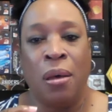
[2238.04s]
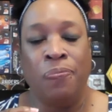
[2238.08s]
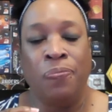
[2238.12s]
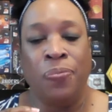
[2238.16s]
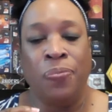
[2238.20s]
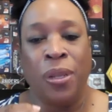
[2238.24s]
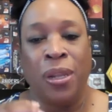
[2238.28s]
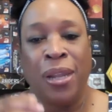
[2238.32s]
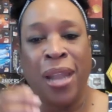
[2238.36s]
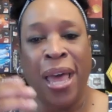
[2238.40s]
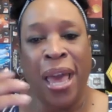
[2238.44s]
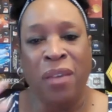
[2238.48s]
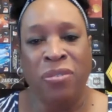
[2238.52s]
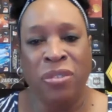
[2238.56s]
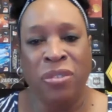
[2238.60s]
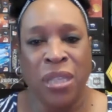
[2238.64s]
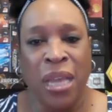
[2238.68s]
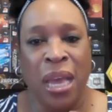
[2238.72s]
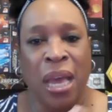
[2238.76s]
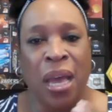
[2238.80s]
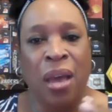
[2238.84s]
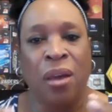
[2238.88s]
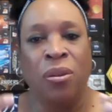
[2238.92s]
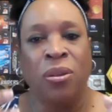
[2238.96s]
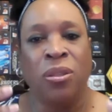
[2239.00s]

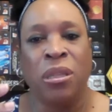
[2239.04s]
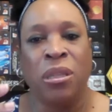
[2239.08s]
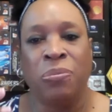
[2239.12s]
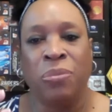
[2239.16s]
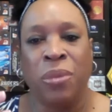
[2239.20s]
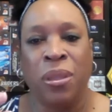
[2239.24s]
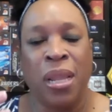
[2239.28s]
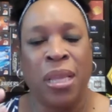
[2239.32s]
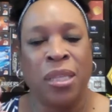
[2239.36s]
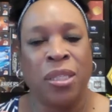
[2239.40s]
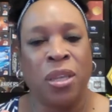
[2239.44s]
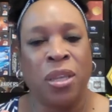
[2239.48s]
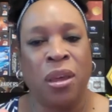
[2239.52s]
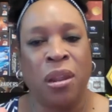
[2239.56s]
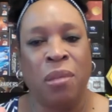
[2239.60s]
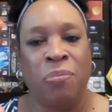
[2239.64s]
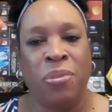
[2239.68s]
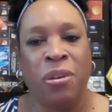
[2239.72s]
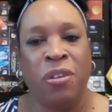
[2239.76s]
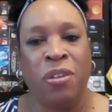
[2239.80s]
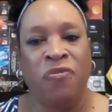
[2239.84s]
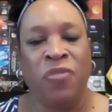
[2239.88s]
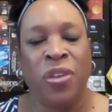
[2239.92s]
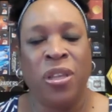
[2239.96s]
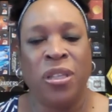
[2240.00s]
lifestyle, or something that's going to be
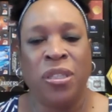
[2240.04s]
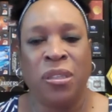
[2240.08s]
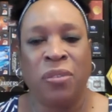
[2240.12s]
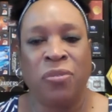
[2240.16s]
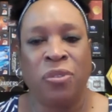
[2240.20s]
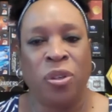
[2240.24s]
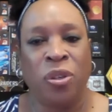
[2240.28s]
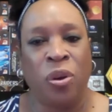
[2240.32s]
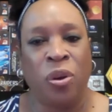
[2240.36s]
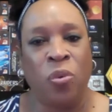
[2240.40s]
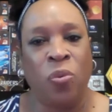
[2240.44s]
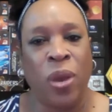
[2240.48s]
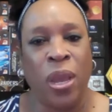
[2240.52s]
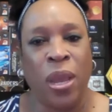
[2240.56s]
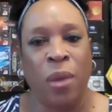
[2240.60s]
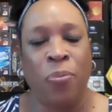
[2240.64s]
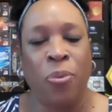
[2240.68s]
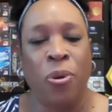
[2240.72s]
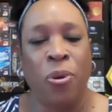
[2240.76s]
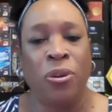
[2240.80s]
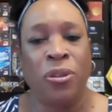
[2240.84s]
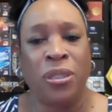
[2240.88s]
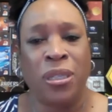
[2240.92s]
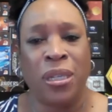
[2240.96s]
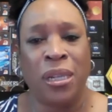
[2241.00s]
offensive to a way a
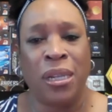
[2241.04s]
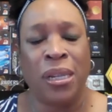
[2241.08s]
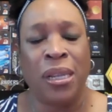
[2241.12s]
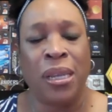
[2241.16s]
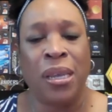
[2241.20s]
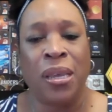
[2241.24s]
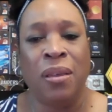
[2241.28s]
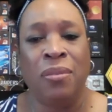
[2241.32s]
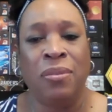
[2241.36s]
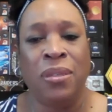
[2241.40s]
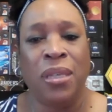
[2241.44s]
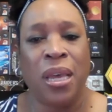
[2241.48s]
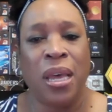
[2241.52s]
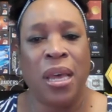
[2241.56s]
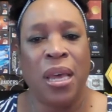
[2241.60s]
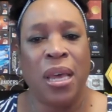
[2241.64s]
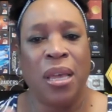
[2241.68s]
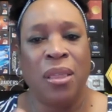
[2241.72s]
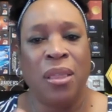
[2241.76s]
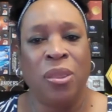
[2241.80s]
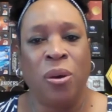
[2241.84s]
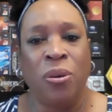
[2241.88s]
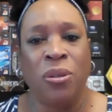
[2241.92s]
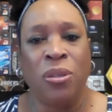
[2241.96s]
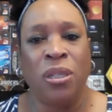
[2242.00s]
person lives.
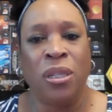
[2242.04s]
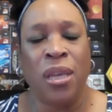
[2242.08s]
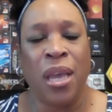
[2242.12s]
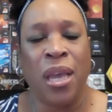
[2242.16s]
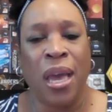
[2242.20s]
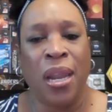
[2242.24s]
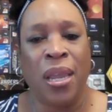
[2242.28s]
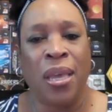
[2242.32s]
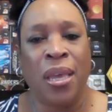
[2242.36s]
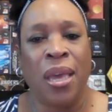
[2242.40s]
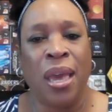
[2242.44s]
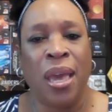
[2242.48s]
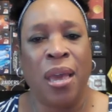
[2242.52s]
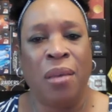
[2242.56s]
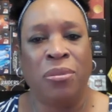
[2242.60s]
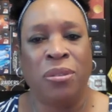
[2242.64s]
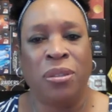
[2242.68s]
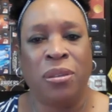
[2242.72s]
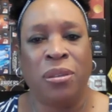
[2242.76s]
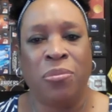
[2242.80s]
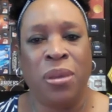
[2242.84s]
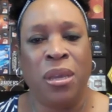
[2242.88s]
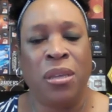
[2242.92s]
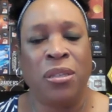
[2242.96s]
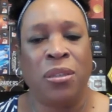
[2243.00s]
Those are the kind of games,
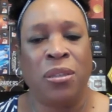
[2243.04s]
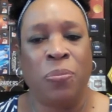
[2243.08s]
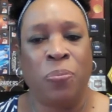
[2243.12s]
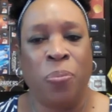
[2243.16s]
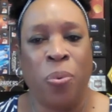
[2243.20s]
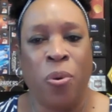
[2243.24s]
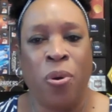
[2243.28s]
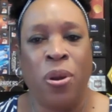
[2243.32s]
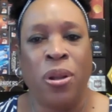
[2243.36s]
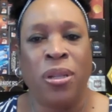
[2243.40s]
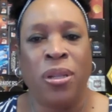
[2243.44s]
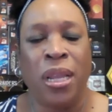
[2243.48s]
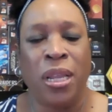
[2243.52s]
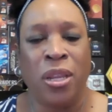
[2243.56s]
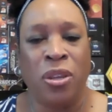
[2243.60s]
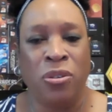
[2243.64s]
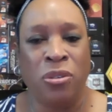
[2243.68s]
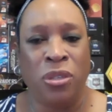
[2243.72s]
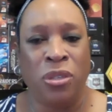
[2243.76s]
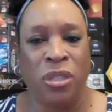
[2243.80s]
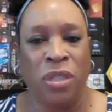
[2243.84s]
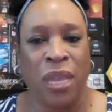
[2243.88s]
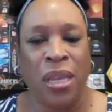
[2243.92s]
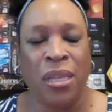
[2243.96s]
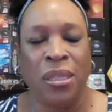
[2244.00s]
to me, it's important that you
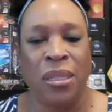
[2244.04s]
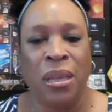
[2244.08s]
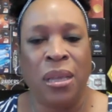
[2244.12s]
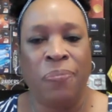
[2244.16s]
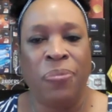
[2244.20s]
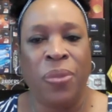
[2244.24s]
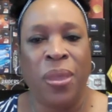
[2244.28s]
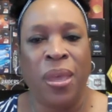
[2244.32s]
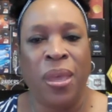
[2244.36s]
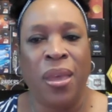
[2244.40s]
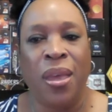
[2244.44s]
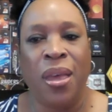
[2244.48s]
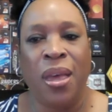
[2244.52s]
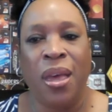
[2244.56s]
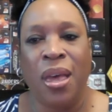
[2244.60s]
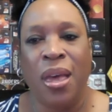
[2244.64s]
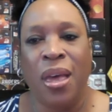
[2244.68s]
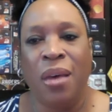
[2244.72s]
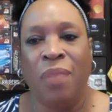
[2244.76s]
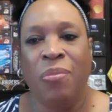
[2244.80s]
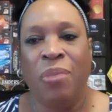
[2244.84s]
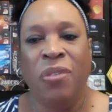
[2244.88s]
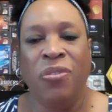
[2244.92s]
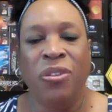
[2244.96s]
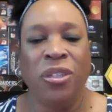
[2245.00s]
say something.
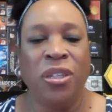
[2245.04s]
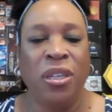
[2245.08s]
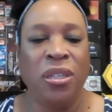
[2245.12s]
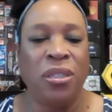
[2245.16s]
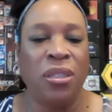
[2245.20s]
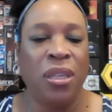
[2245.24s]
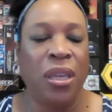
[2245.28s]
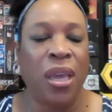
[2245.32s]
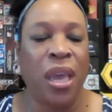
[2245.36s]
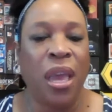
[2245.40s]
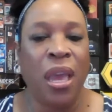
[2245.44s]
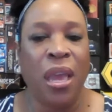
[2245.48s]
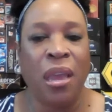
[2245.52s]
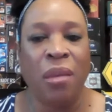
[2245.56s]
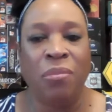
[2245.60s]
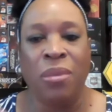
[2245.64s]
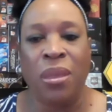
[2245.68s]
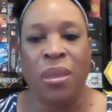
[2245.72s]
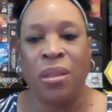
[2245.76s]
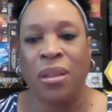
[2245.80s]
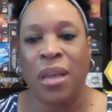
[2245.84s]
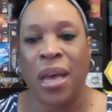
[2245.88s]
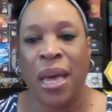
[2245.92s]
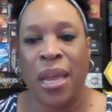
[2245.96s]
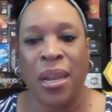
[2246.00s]
But if it's just a game
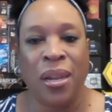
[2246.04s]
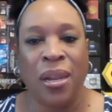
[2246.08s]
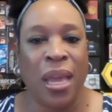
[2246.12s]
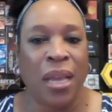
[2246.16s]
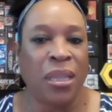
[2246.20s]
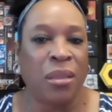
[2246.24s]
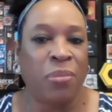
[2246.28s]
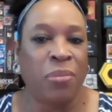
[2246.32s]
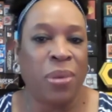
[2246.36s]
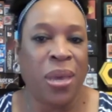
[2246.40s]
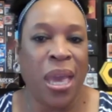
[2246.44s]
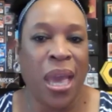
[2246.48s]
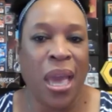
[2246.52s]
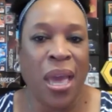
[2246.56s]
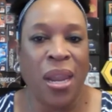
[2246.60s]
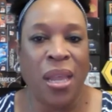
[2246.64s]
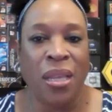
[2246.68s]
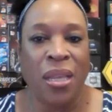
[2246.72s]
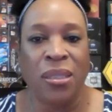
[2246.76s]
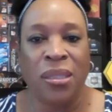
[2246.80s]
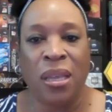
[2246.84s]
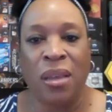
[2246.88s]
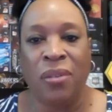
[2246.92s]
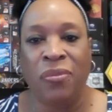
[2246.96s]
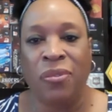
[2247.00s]
that I didn't like the
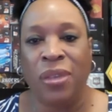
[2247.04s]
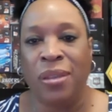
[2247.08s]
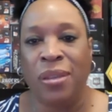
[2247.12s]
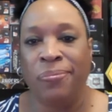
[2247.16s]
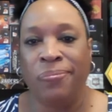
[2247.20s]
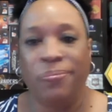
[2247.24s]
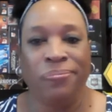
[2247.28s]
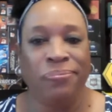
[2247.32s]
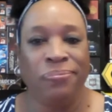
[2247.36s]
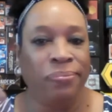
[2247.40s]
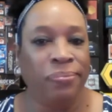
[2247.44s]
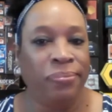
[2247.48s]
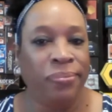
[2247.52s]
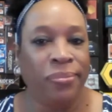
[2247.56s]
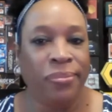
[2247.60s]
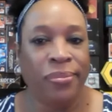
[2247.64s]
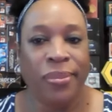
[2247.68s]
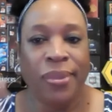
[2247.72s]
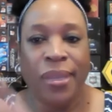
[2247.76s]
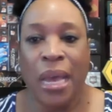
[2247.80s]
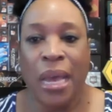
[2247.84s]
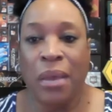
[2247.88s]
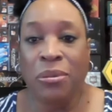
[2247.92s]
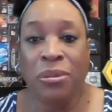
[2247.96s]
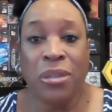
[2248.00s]
mechanics of it,
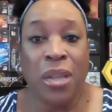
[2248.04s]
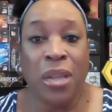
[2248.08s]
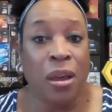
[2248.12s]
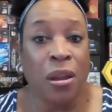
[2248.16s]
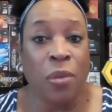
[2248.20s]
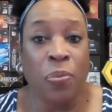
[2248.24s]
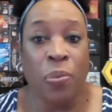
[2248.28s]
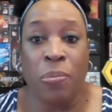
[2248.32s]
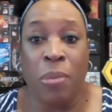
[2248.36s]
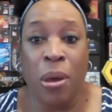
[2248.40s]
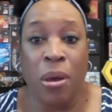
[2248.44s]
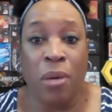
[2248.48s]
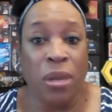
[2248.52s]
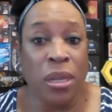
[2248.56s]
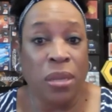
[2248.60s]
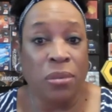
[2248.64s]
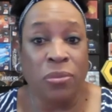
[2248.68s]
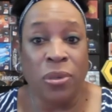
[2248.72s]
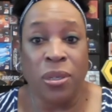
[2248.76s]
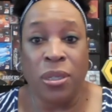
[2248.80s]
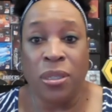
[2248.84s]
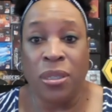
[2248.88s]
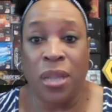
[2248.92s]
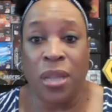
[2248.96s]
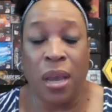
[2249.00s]
I'm just not going to promote it.
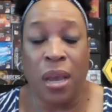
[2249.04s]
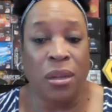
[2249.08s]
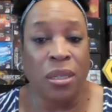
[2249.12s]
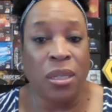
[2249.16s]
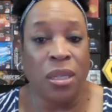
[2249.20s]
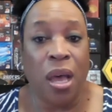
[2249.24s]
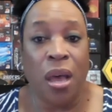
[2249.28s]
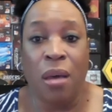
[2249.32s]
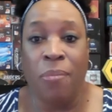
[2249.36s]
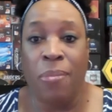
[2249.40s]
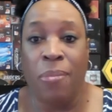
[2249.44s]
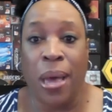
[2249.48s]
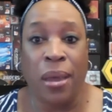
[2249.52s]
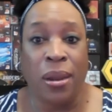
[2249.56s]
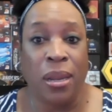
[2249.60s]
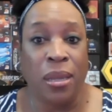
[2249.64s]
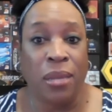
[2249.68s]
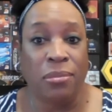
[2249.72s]
We're just not going to talk about it.